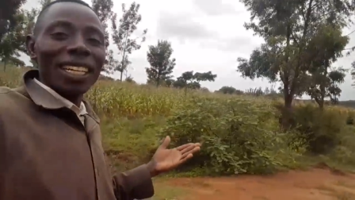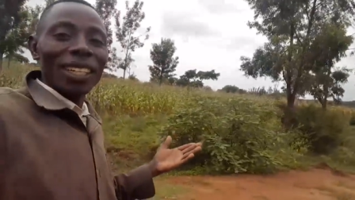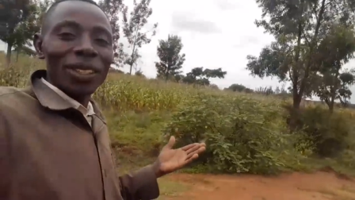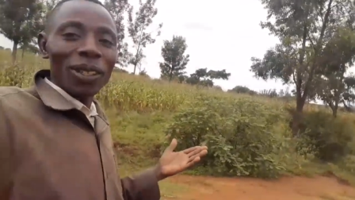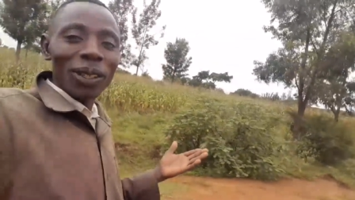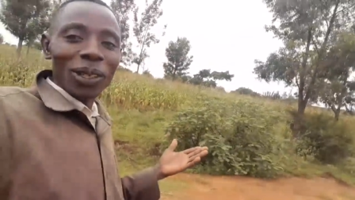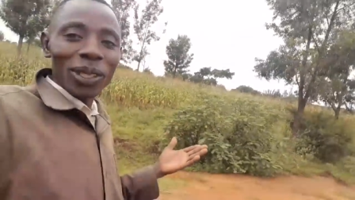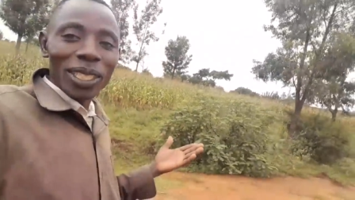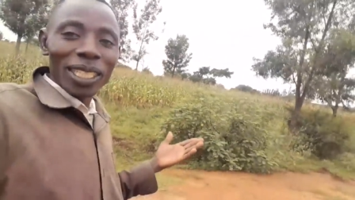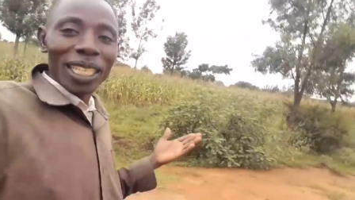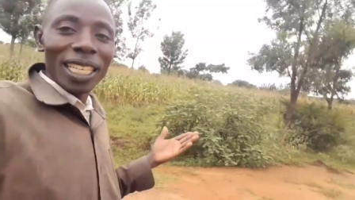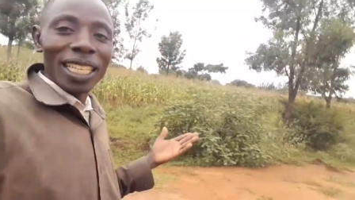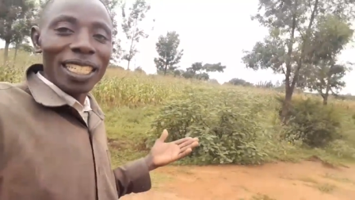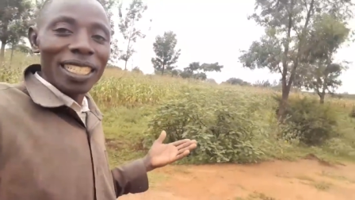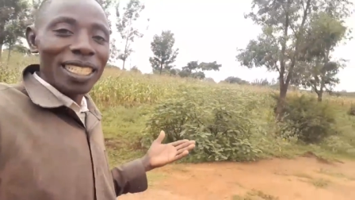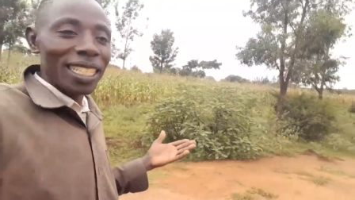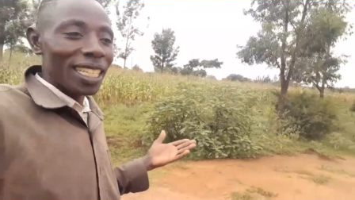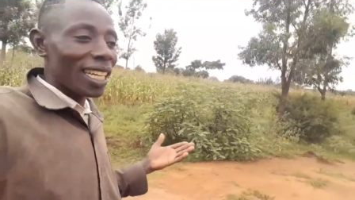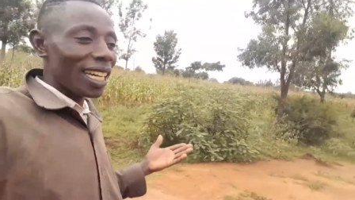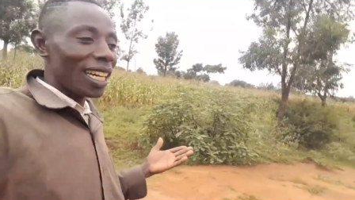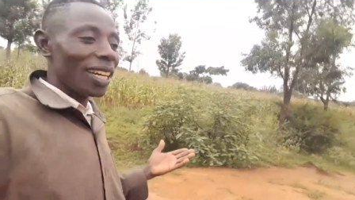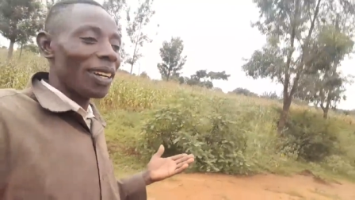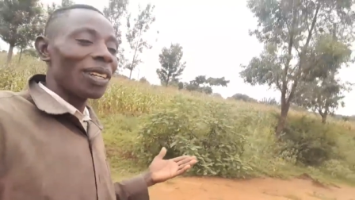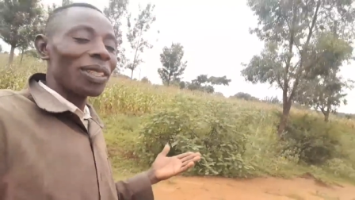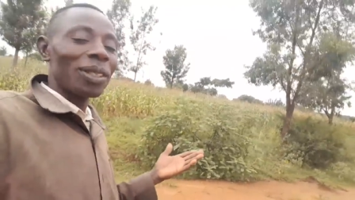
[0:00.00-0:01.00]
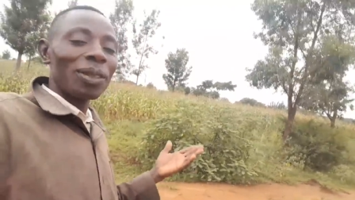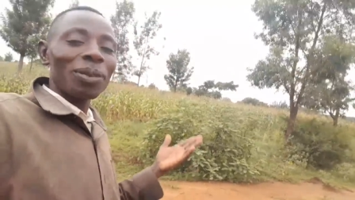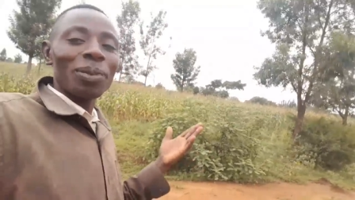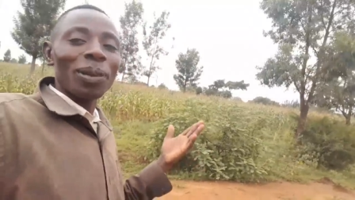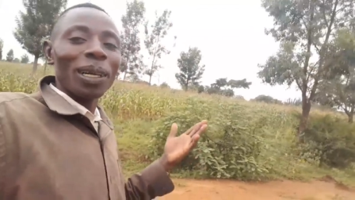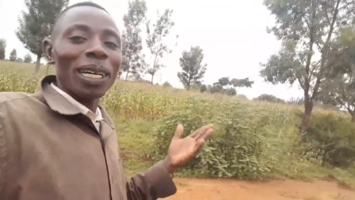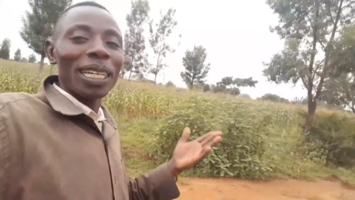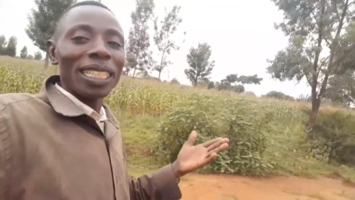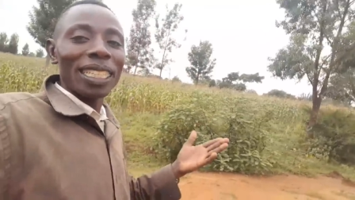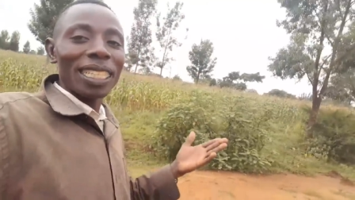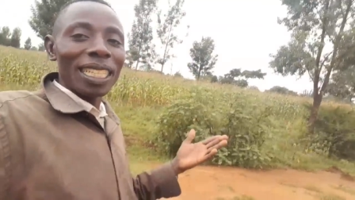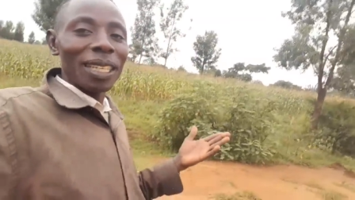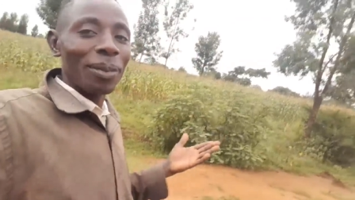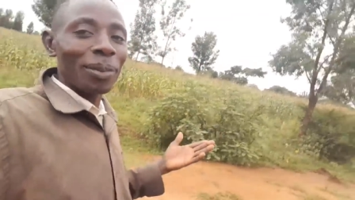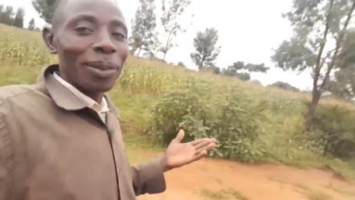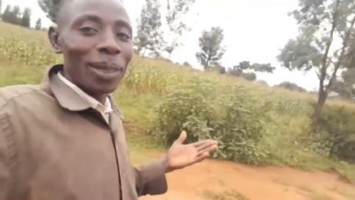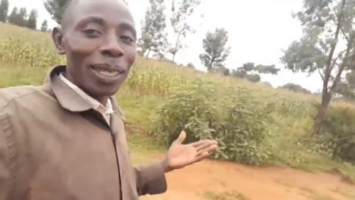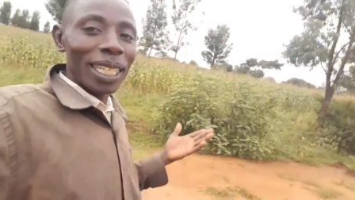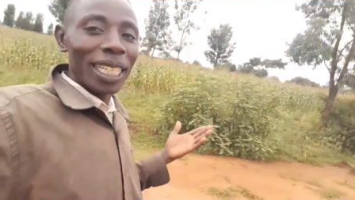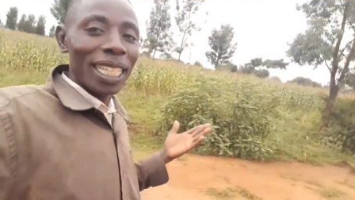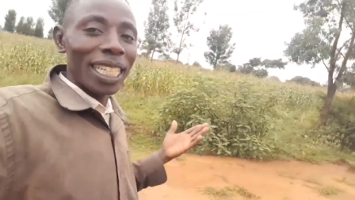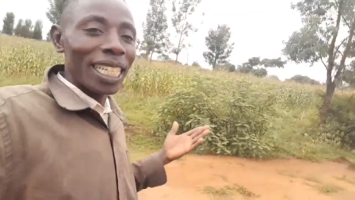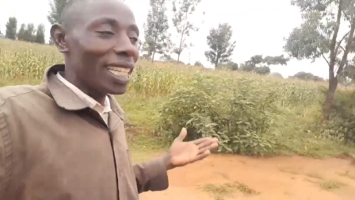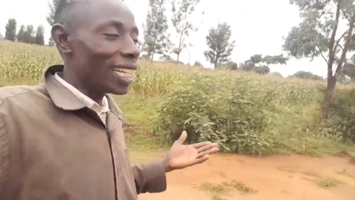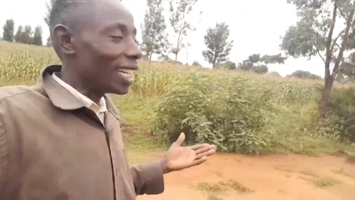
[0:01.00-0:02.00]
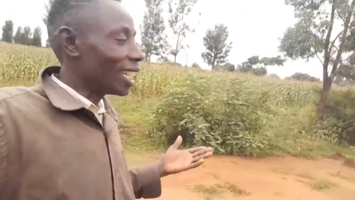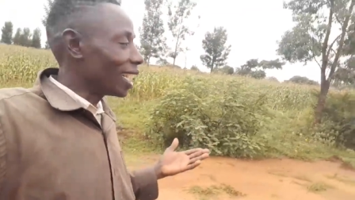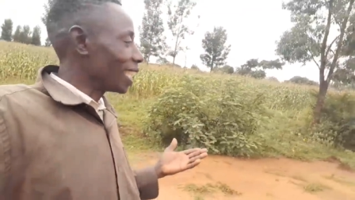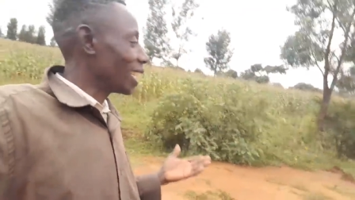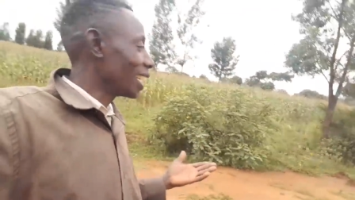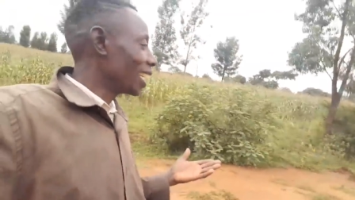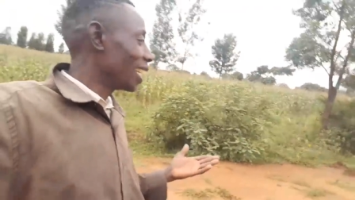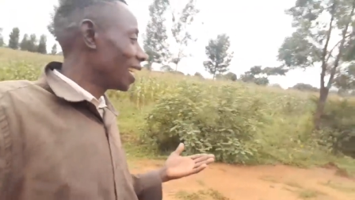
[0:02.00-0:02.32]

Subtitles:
those things. I want to plant them here.